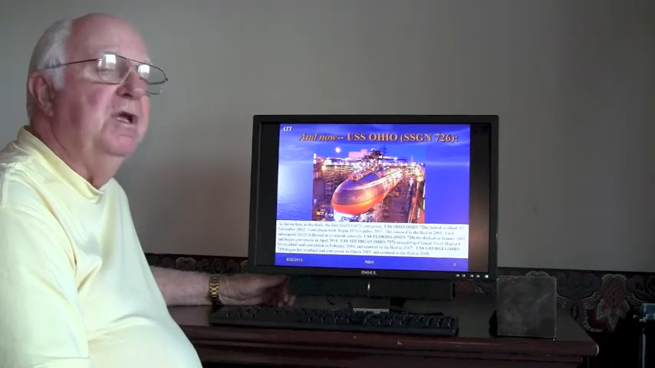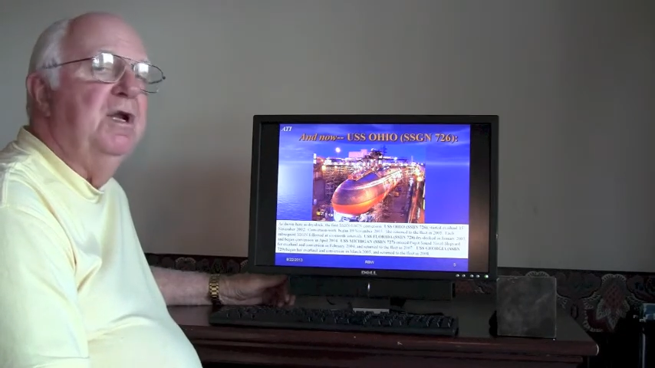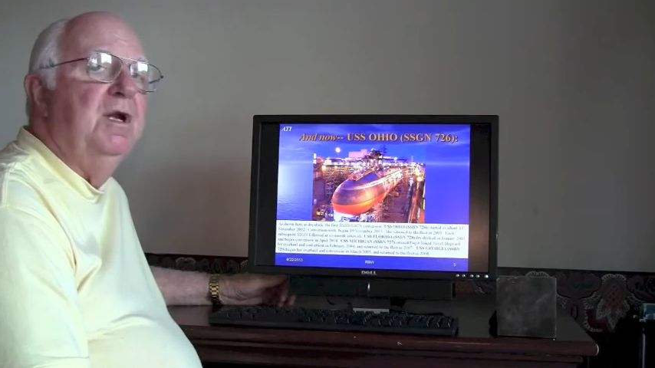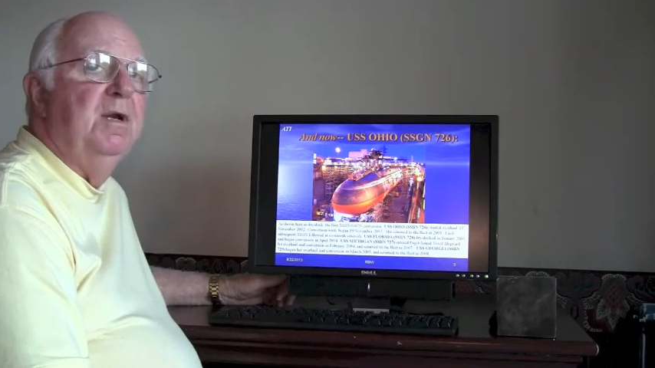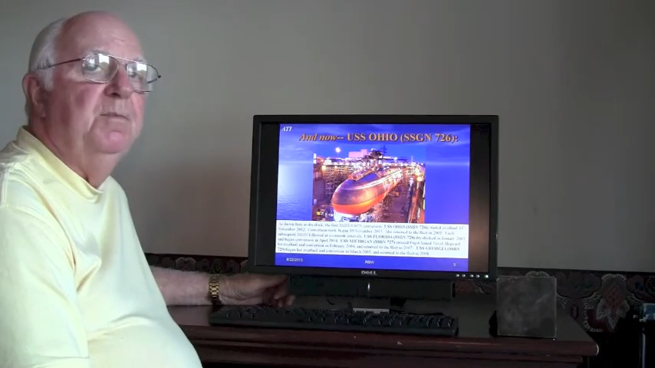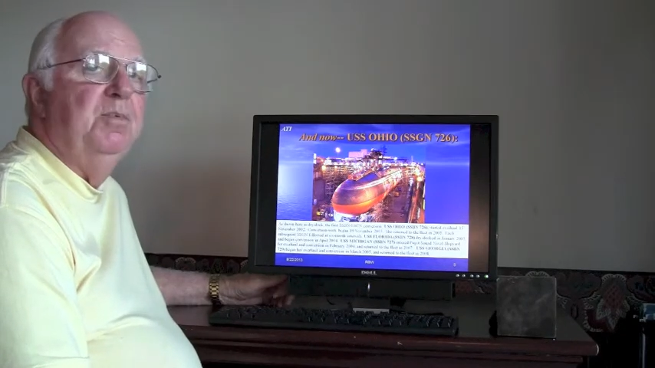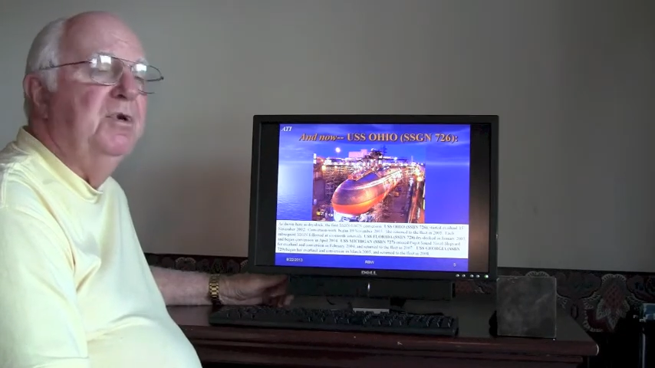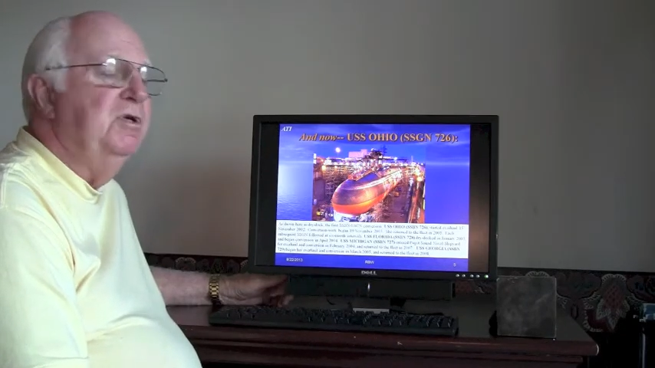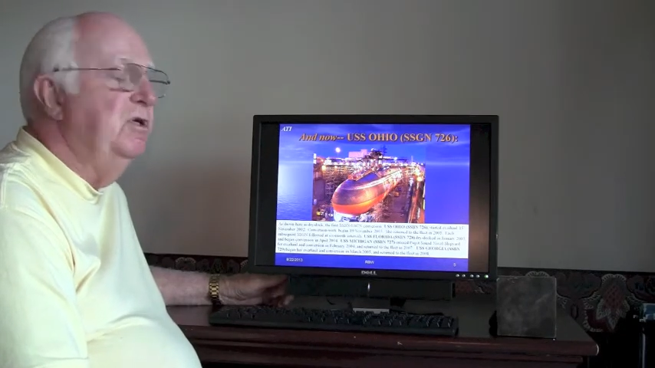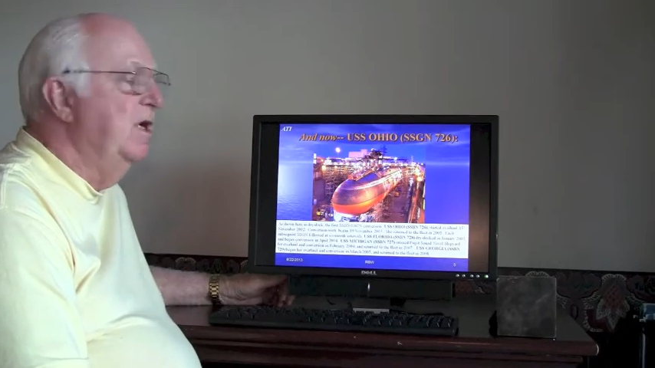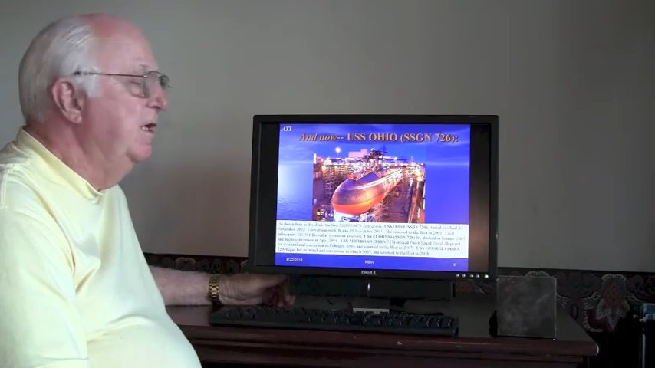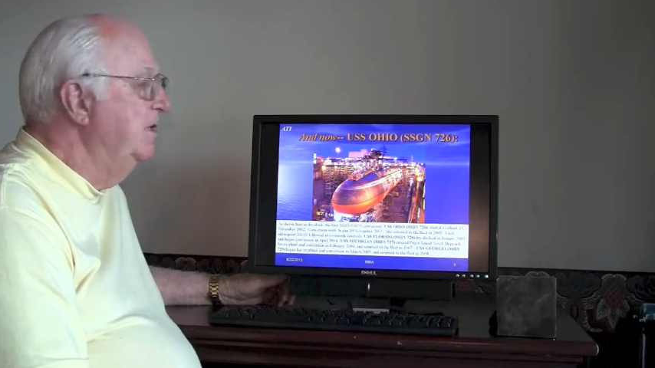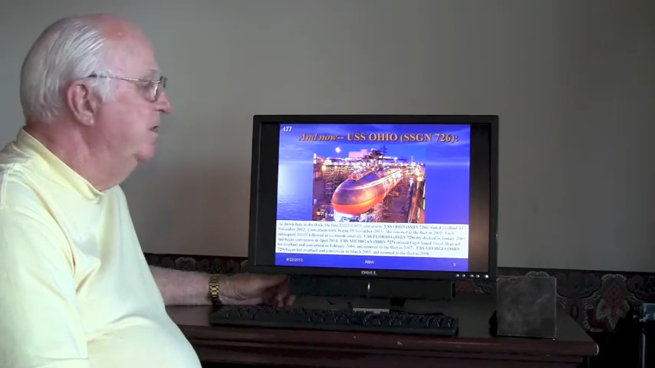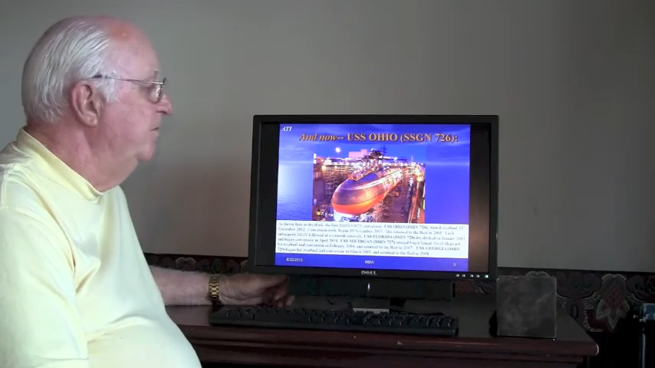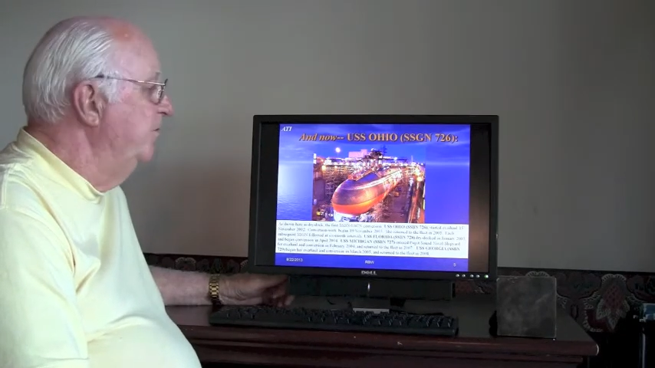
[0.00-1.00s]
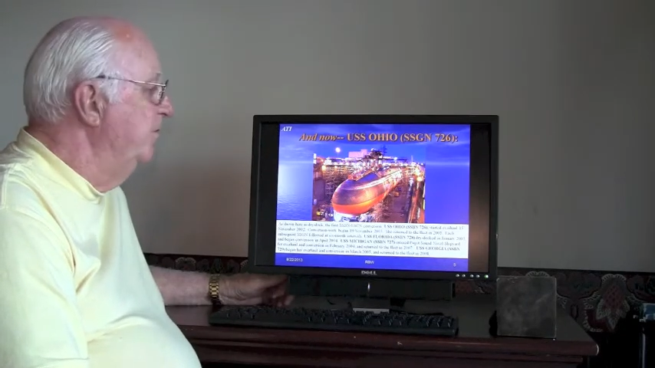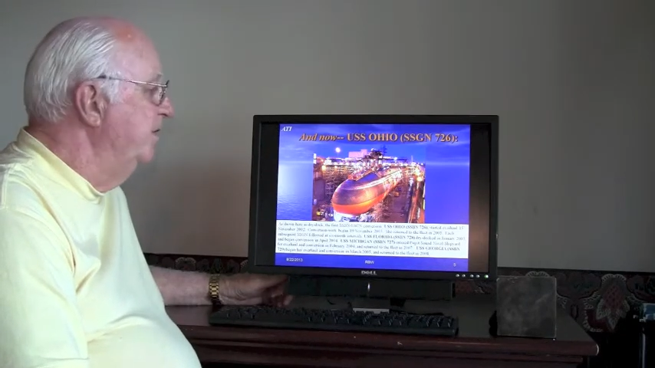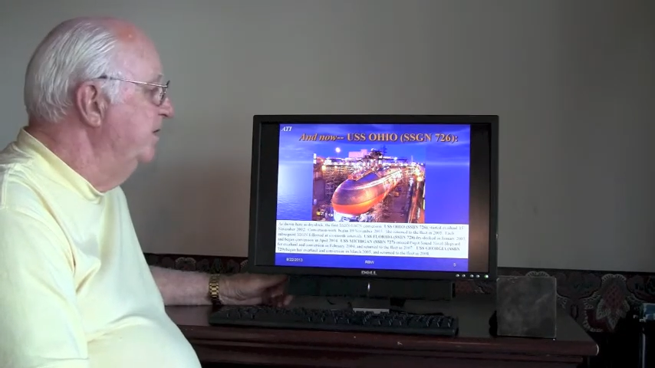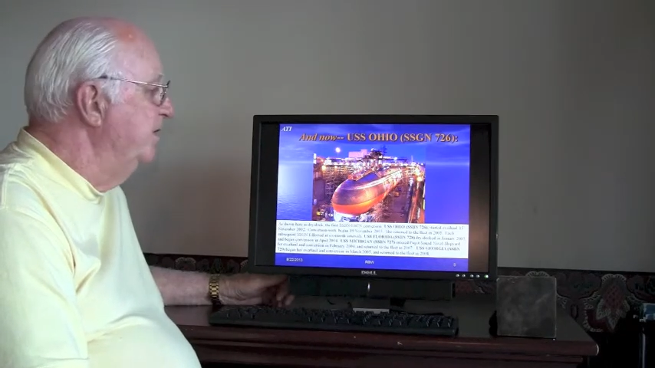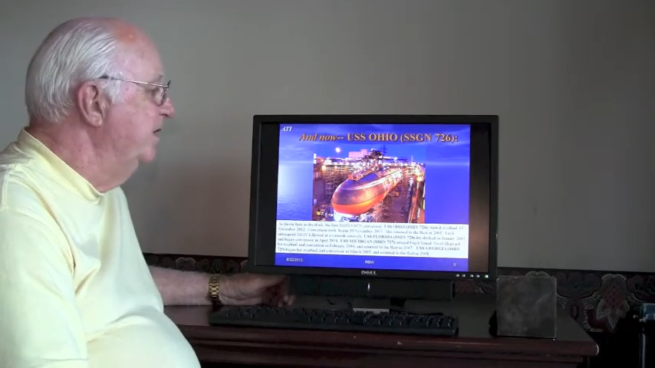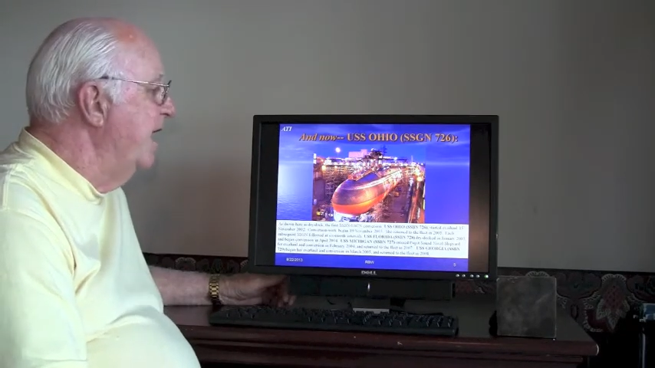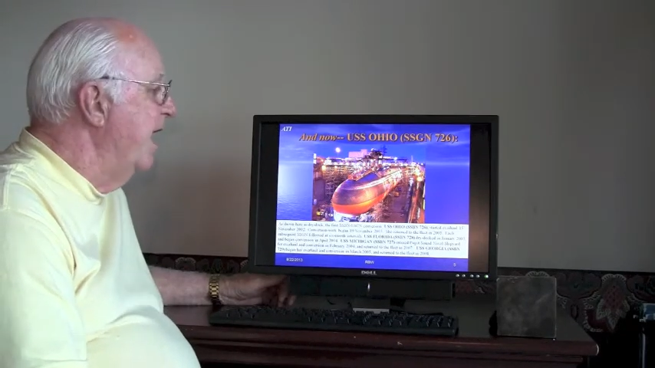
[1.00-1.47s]
get an appreciation for
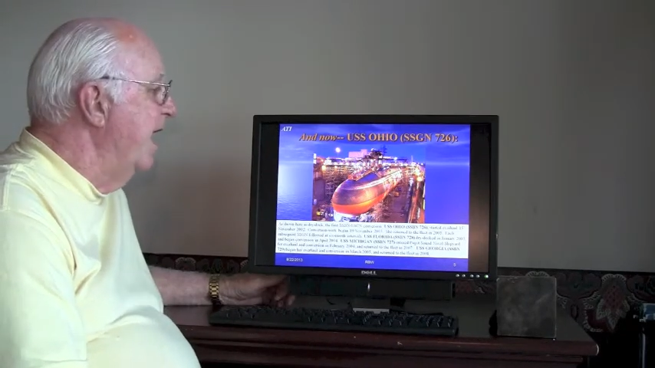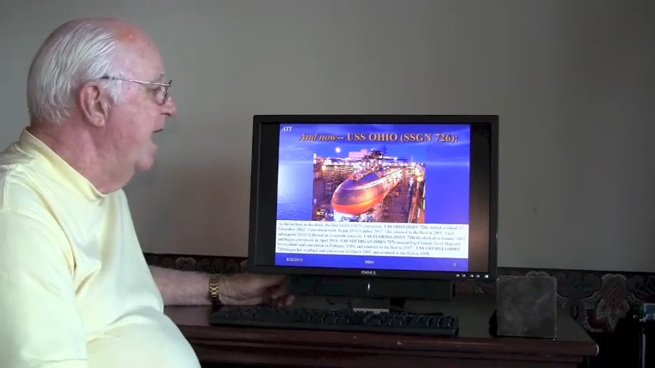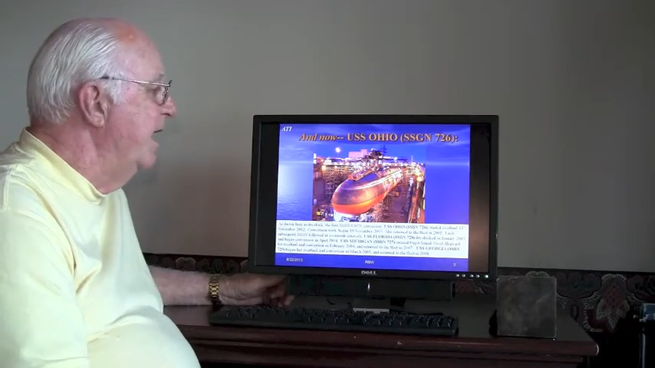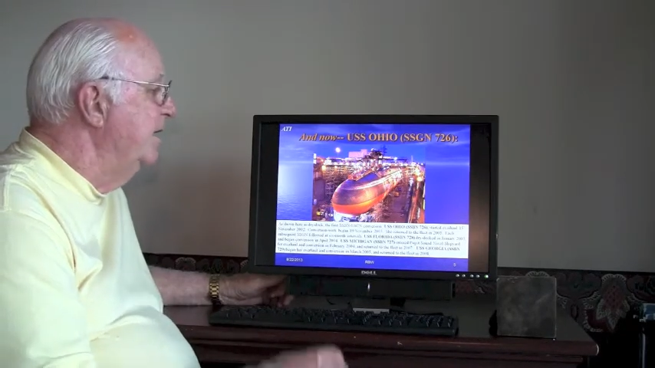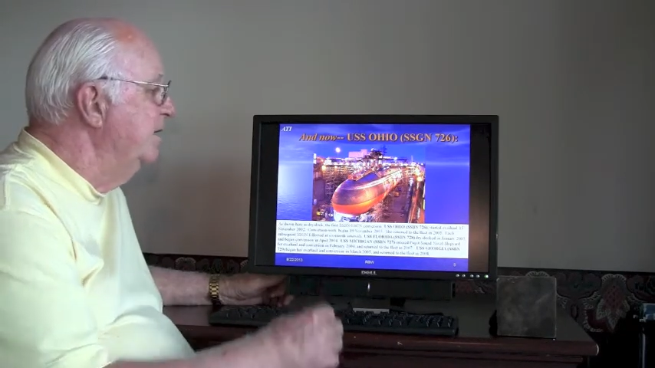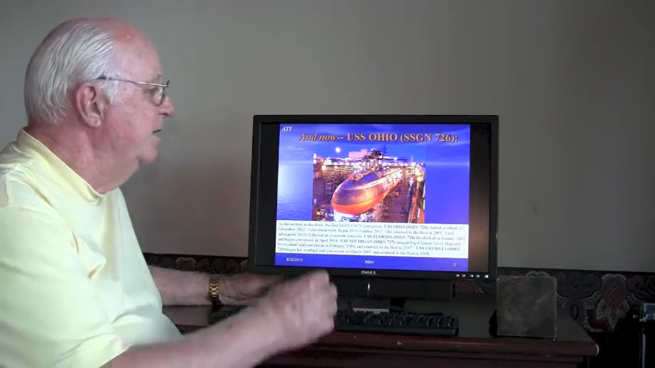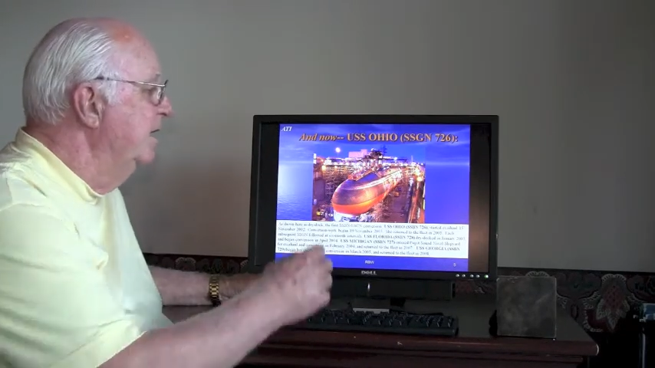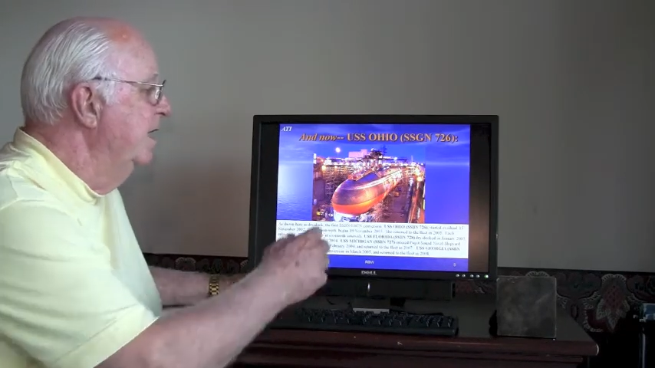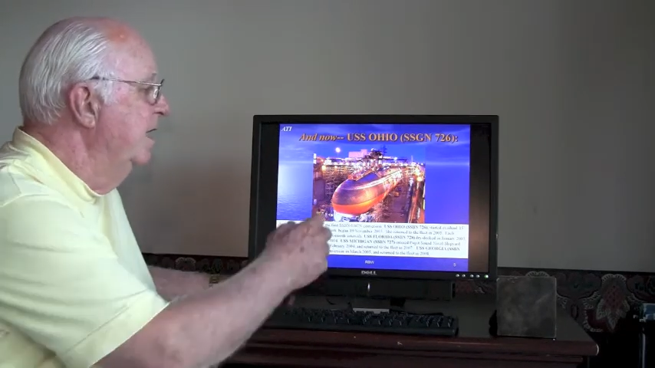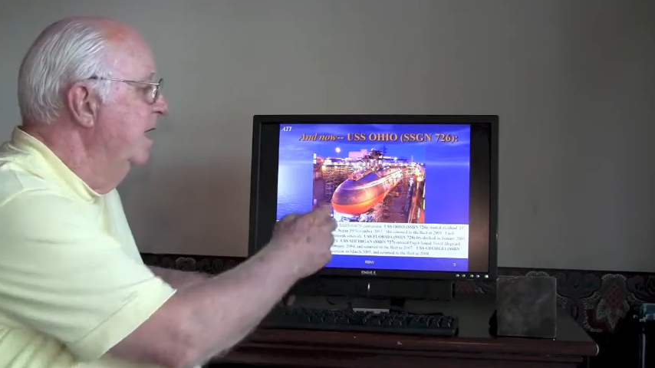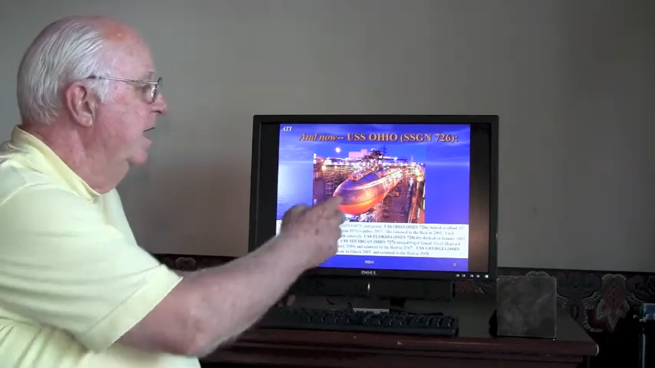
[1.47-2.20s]
the size